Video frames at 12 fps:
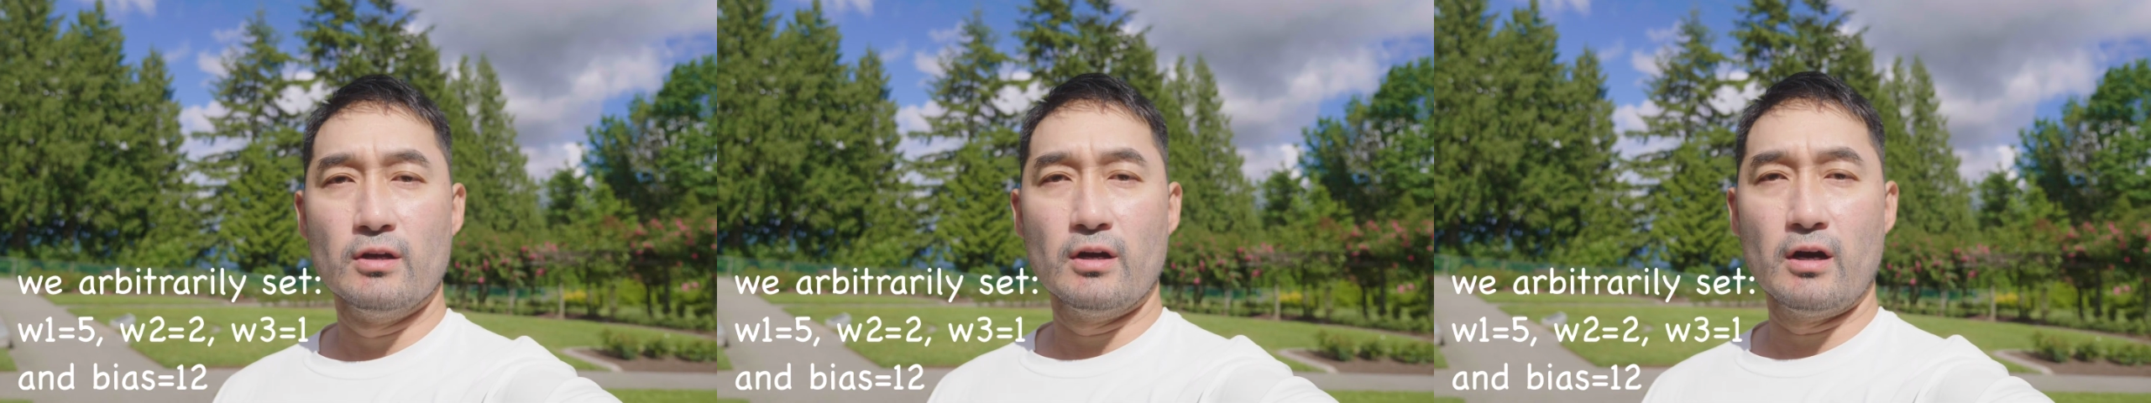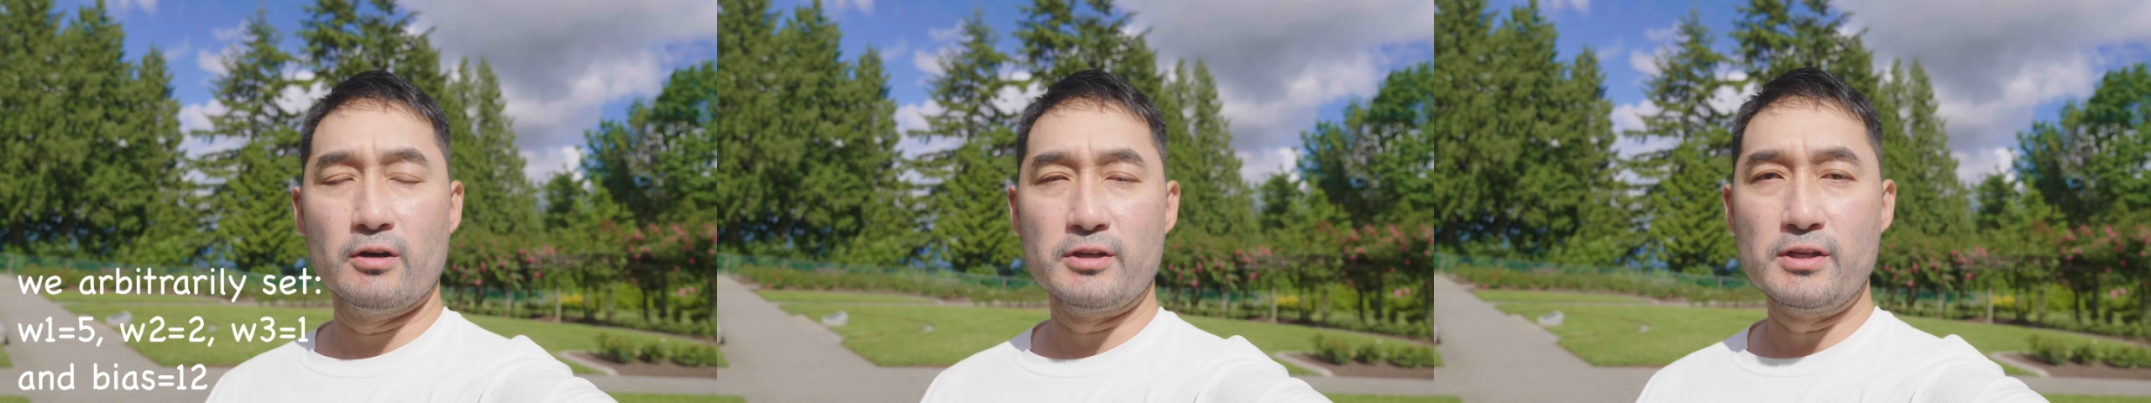
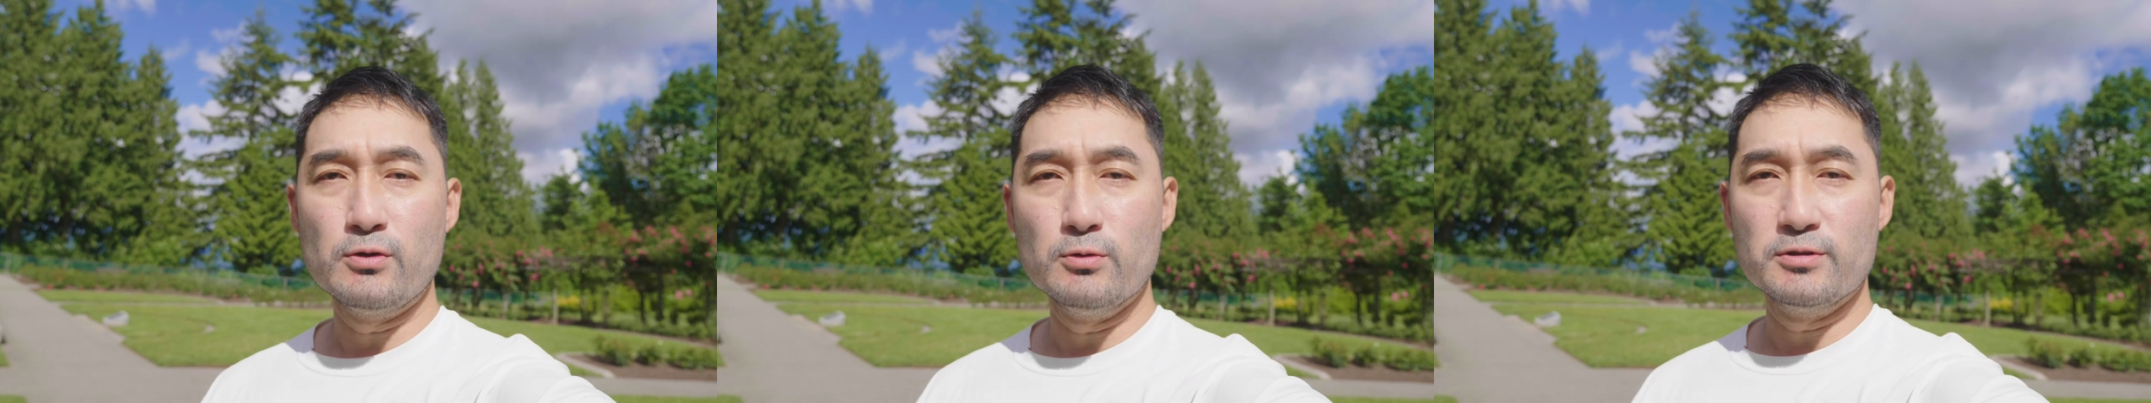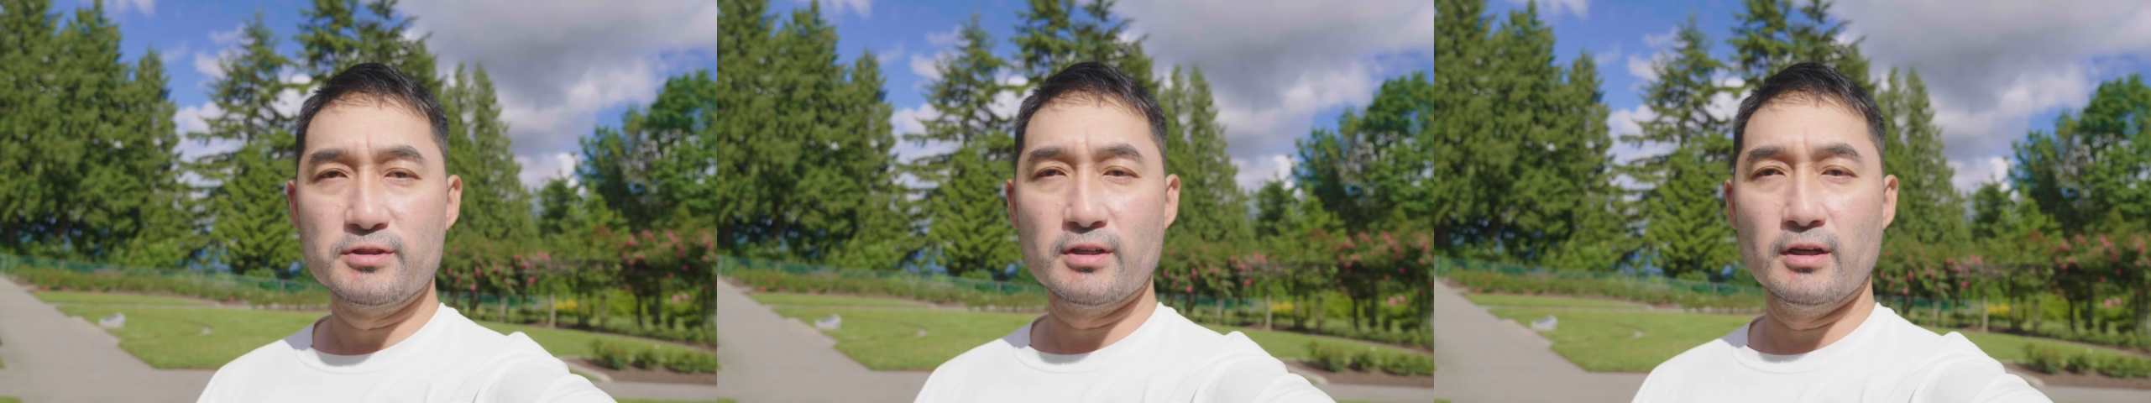are
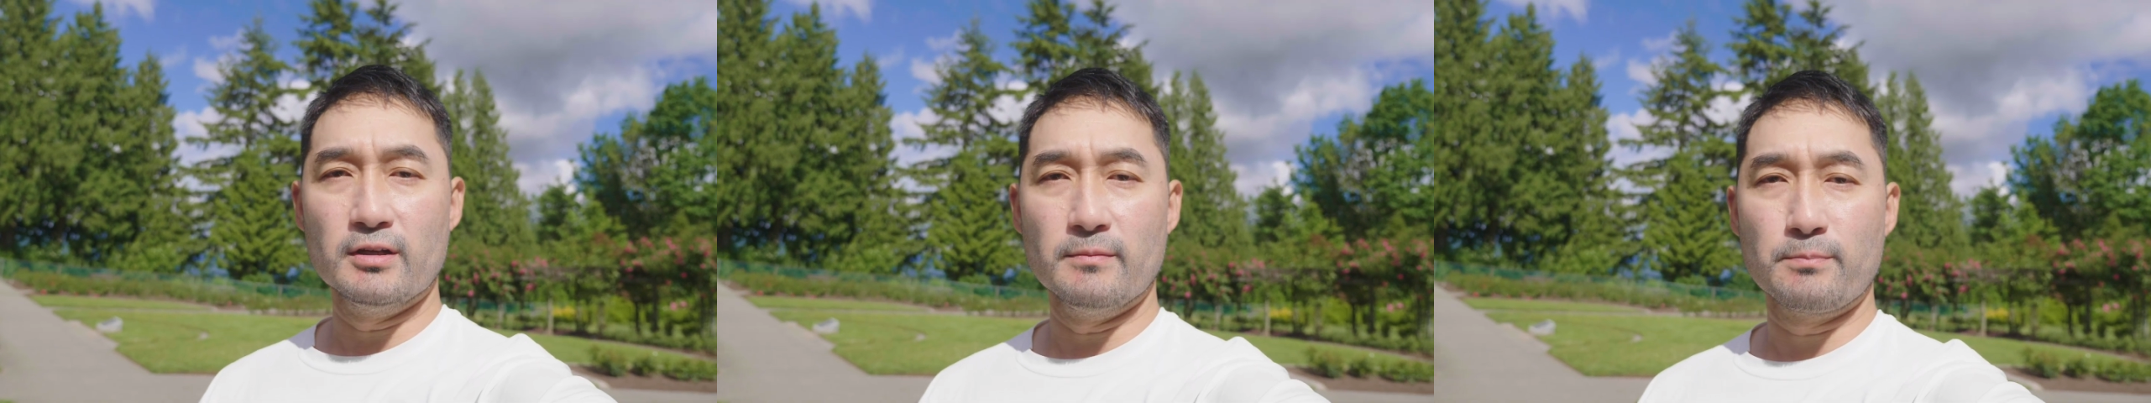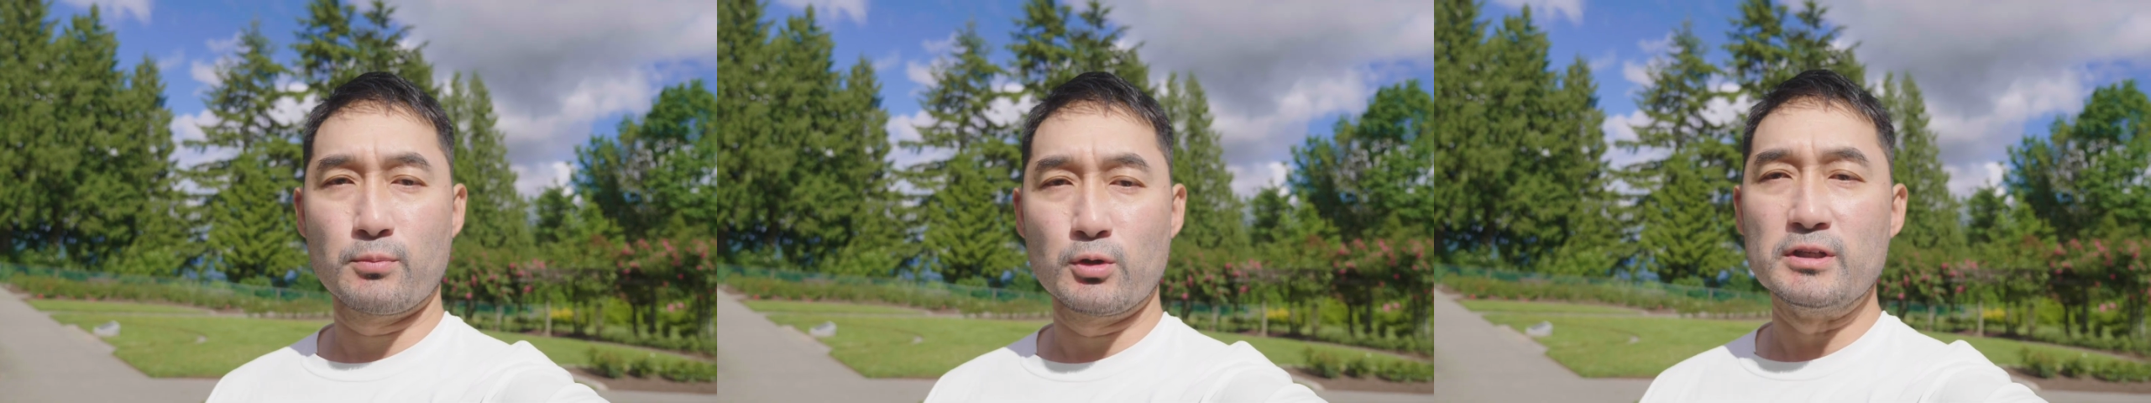used to
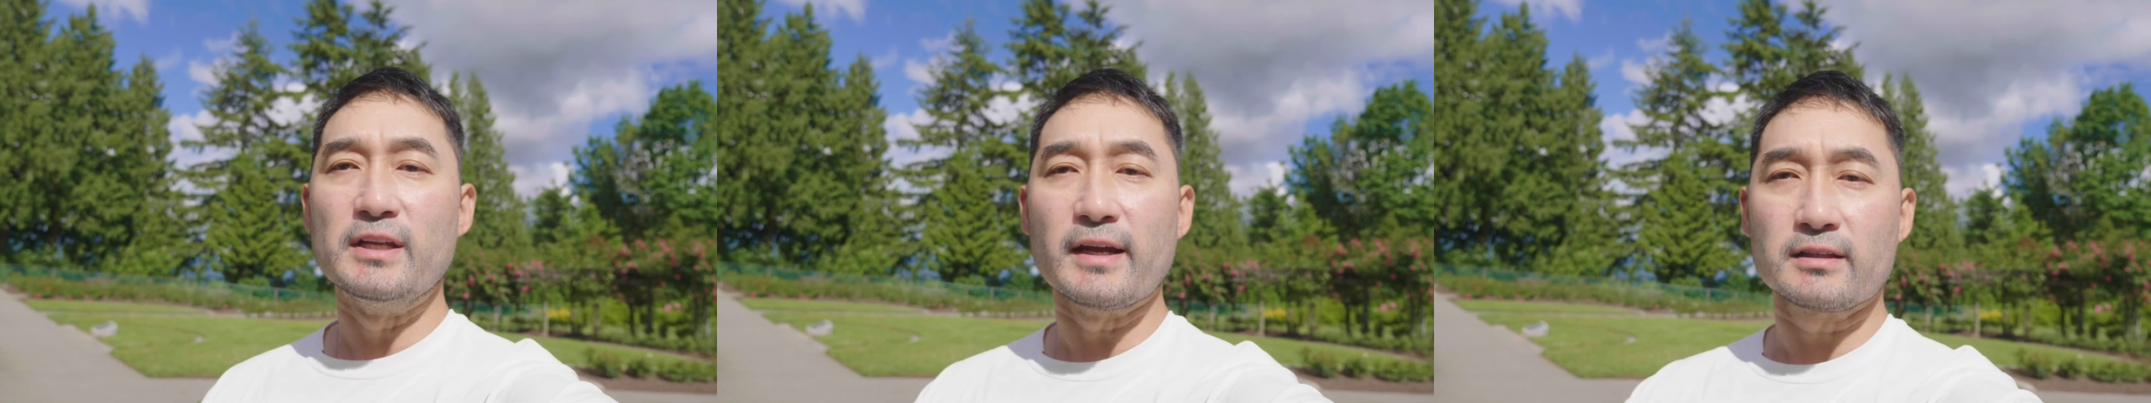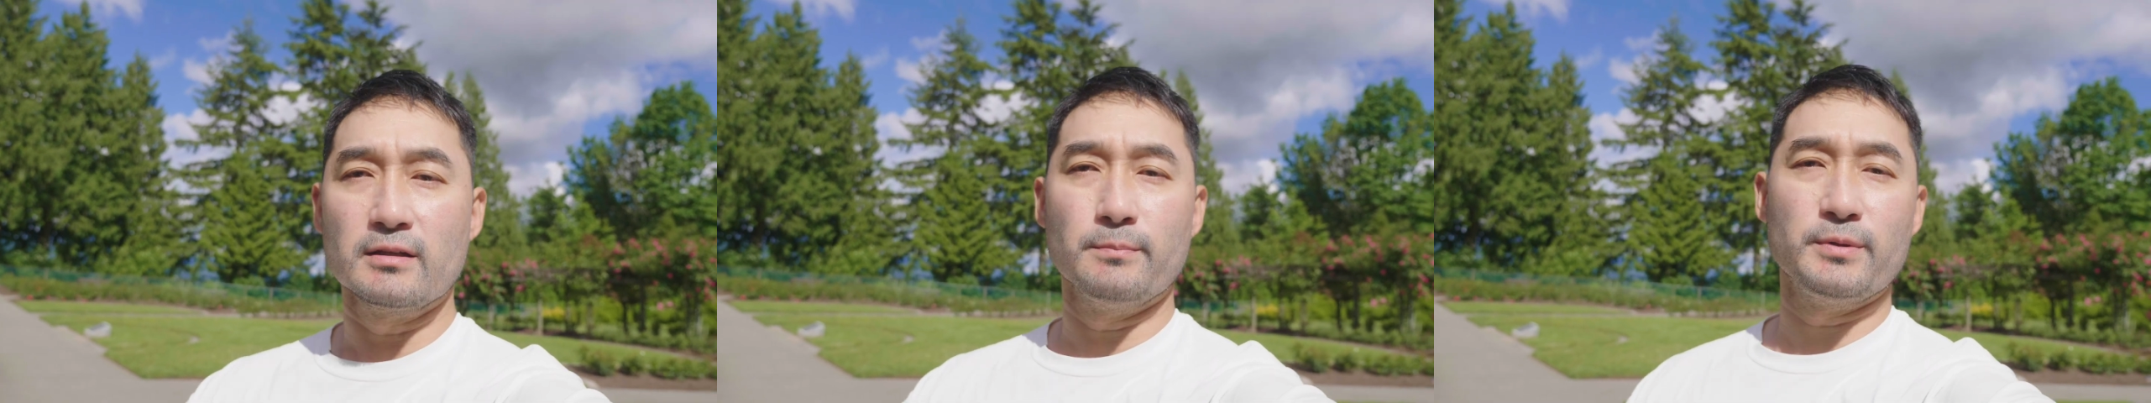predict a